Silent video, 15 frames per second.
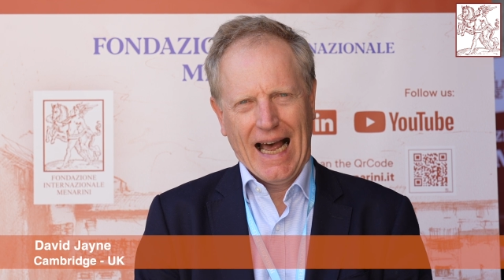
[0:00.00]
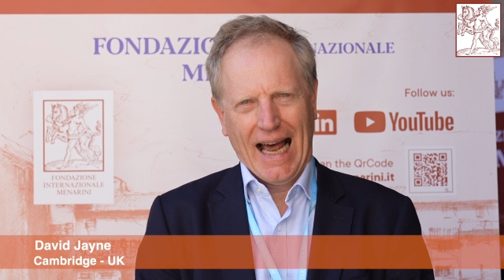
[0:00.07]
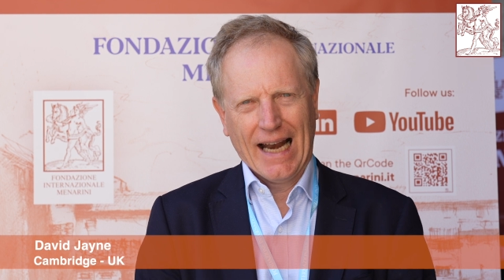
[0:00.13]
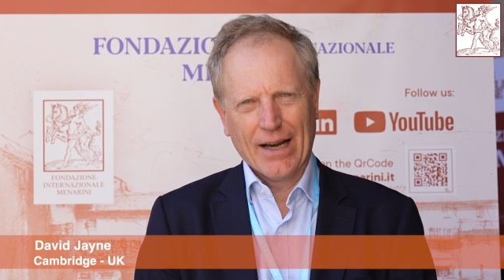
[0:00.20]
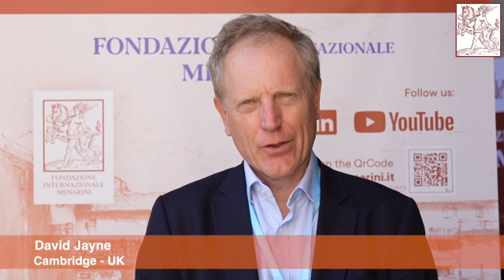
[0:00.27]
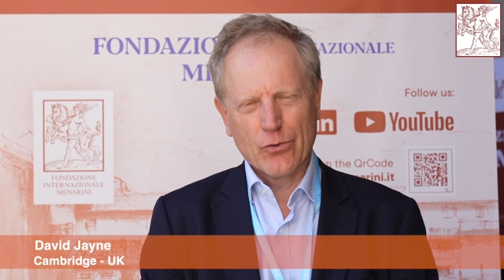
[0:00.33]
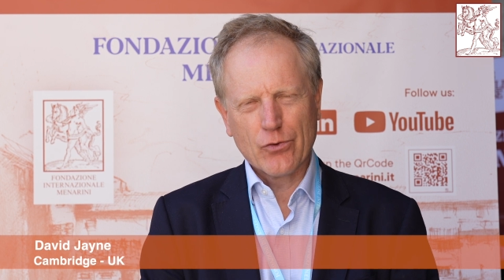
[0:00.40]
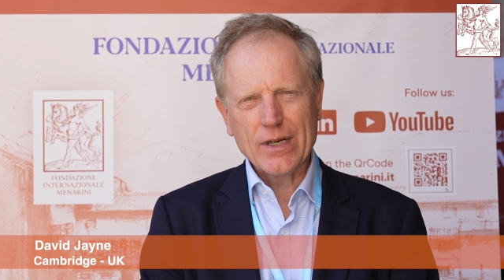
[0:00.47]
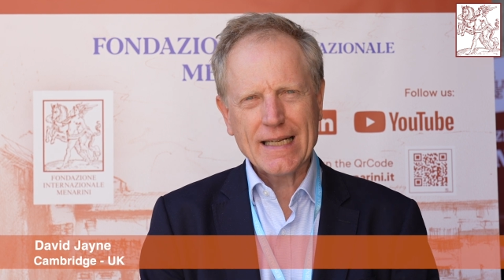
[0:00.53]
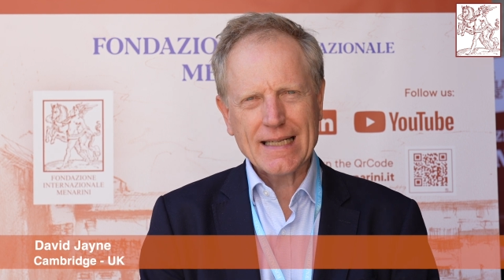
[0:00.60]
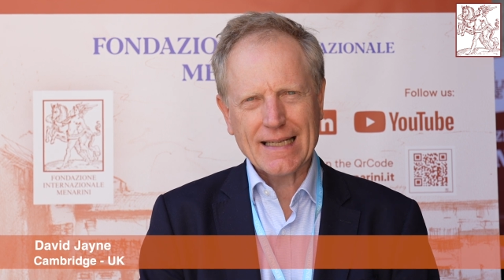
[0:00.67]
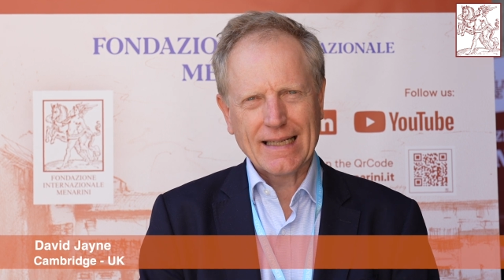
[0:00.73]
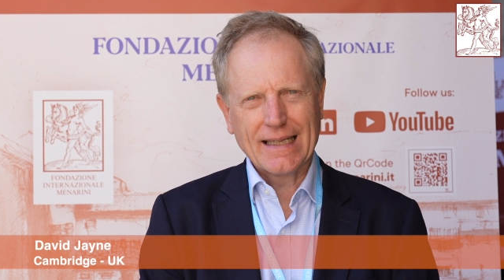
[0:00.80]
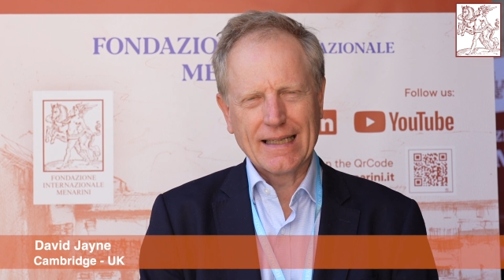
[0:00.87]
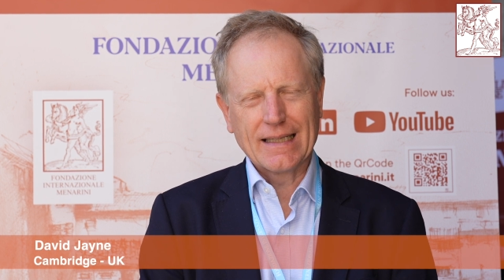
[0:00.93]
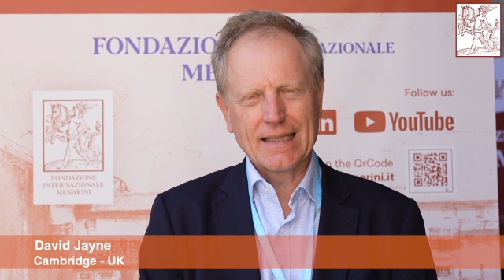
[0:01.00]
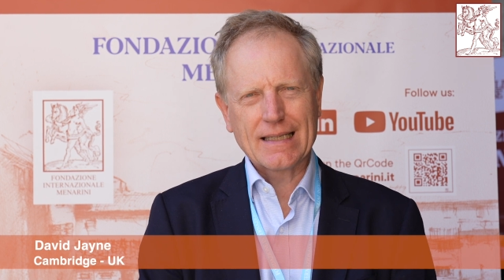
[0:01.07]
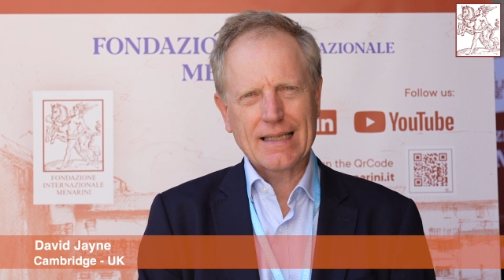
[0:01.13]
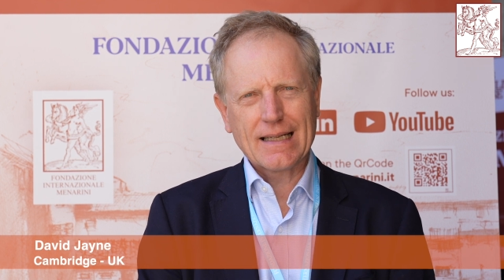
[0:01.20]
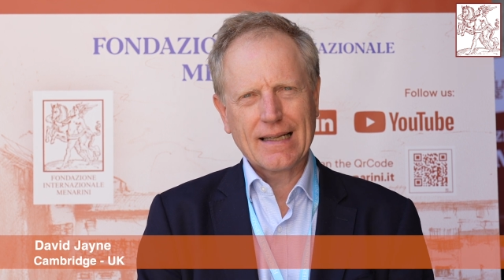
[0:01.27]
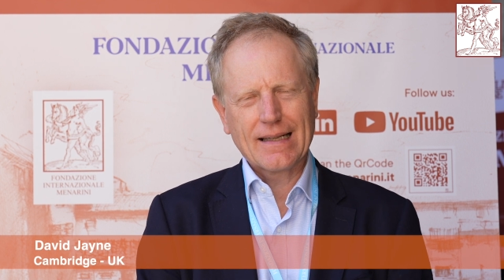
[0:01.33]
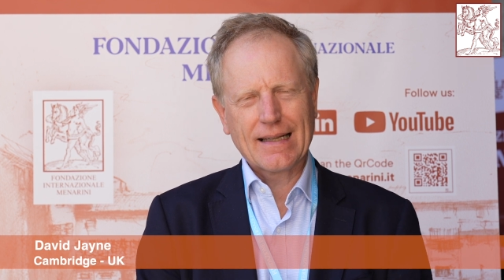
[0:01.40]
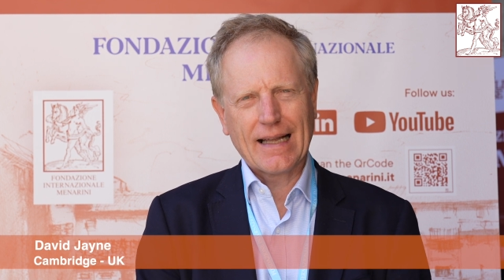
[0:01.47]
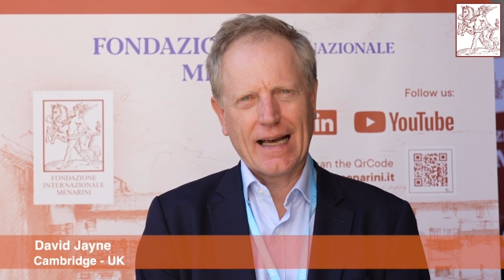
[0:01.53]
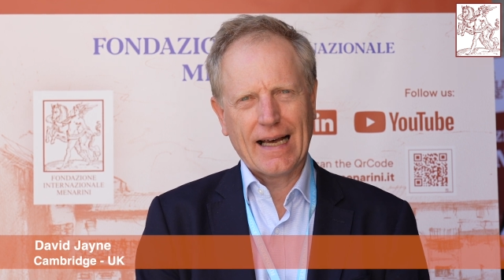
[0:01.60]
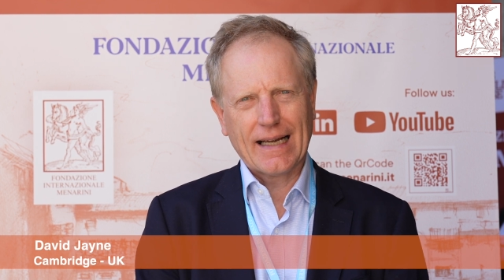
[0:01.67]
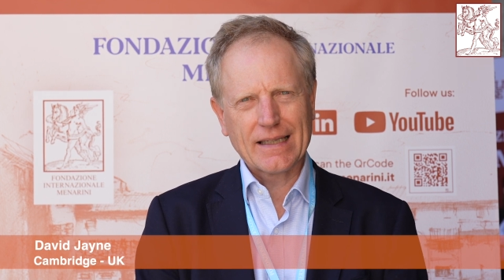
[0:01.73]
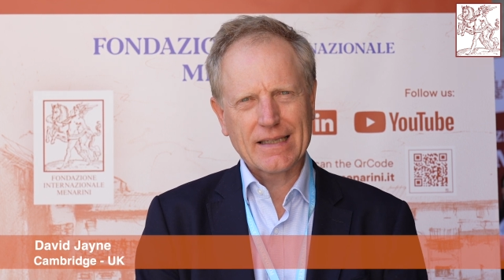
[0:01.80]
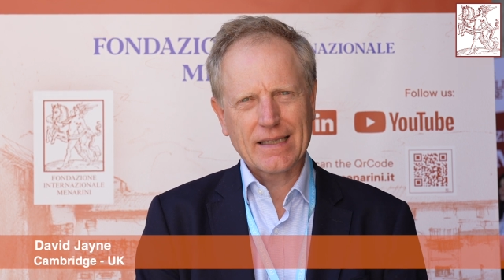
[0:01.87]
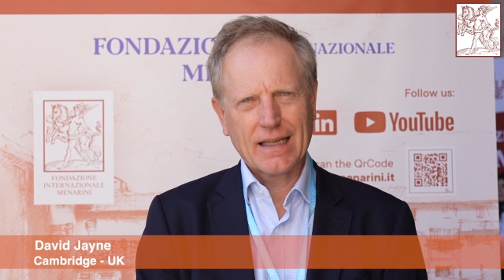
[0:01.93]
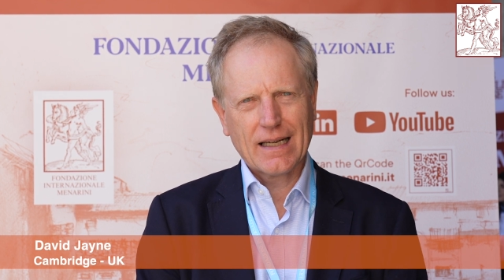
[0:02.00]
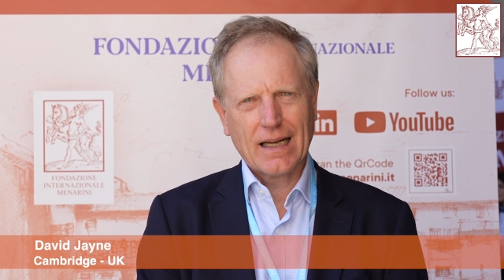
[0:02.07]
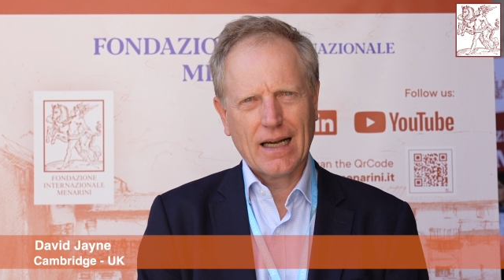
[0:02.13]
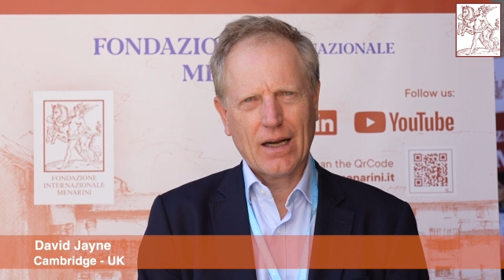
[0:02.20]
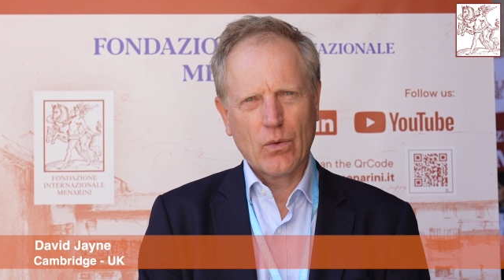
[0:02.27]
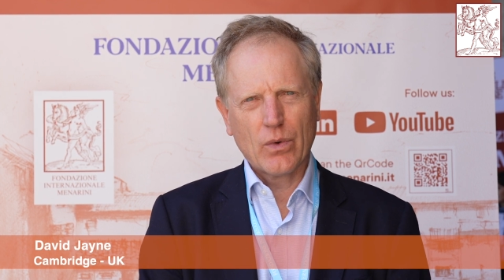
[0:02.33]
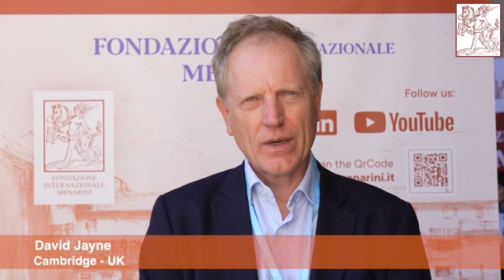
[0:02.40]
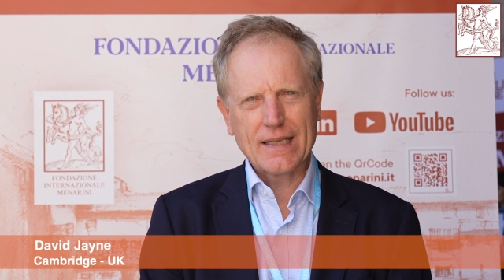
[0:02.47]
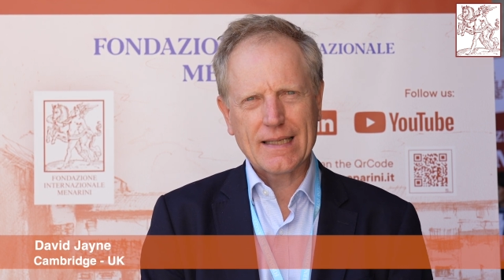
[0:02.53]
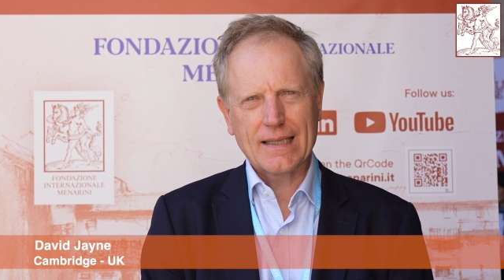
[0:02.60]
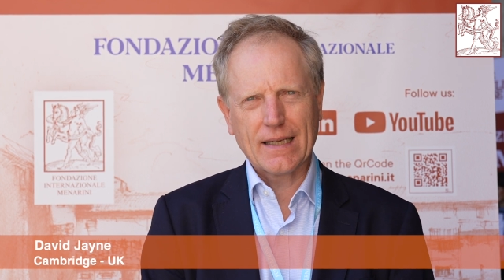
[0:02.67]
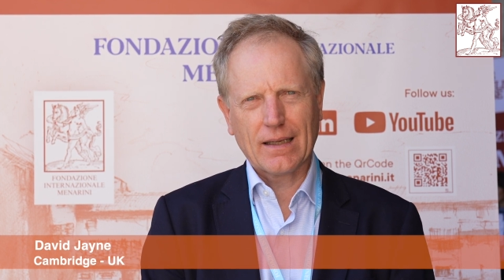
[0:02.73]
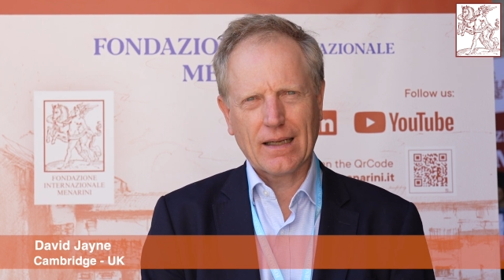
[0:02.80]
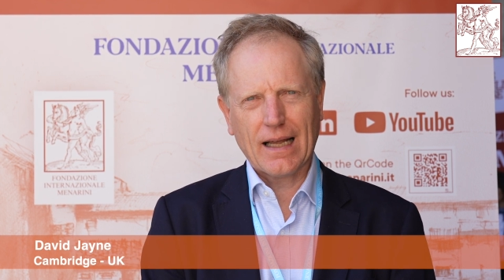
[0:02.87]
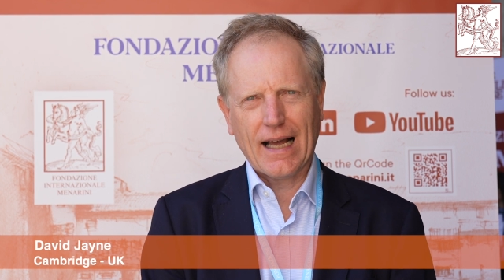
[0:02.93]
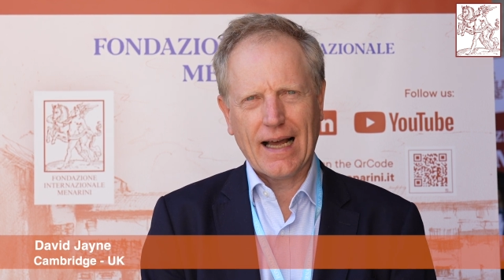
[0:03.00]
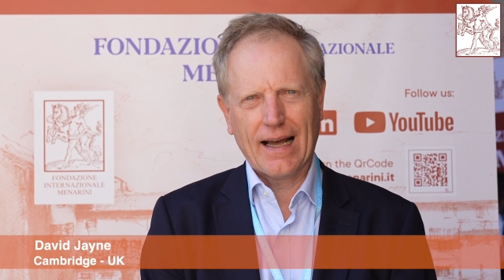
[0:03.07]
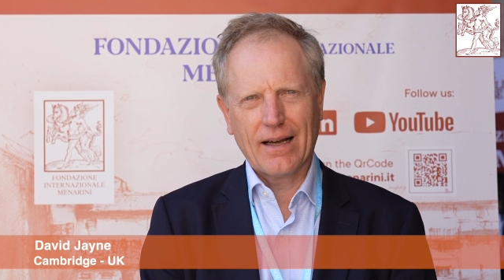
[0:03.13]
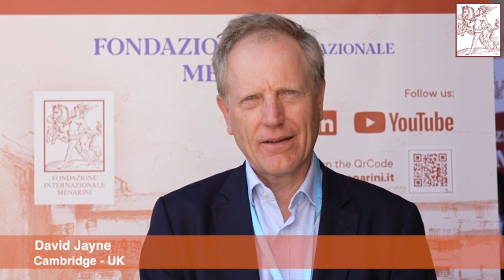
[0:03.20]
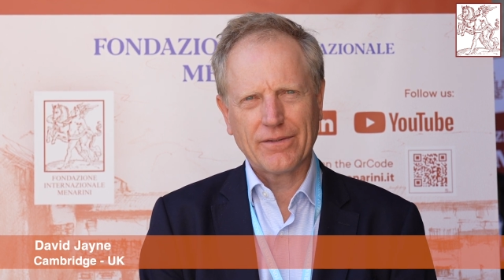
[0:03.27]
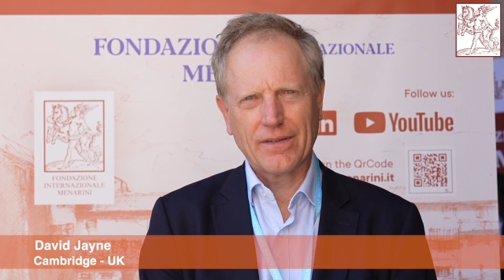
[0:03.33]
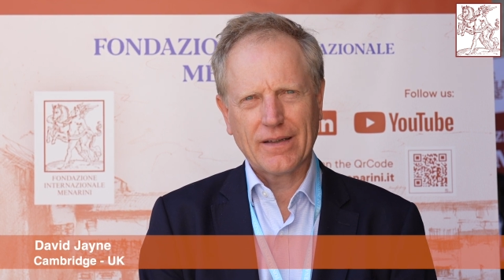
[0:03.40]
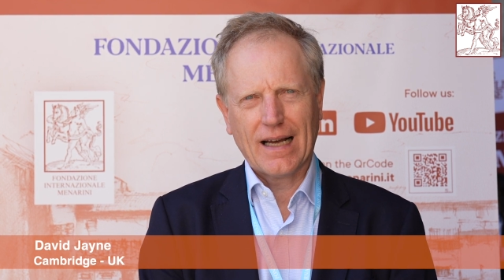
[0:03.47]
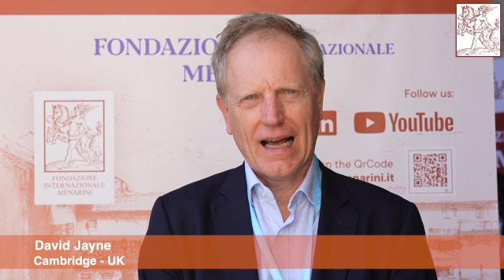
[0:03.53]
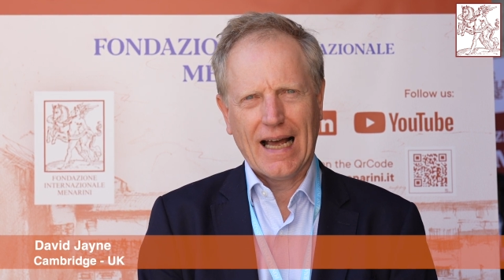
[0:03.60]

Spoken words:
And the reason is that we still have